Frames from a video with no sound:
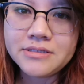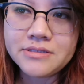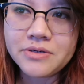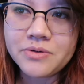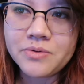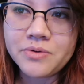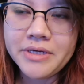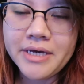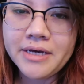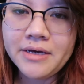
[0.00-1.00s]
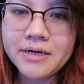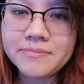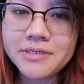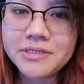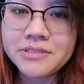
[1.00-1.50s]
So yeah,
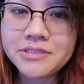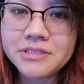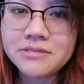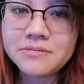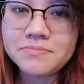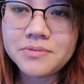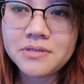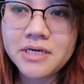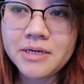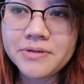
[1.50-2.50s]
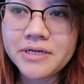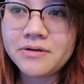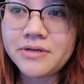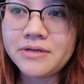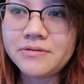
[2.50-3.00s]
I'm gonna just put the camera
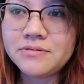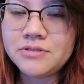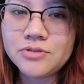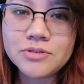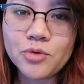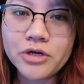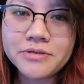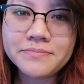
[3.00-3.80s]
down and do some work.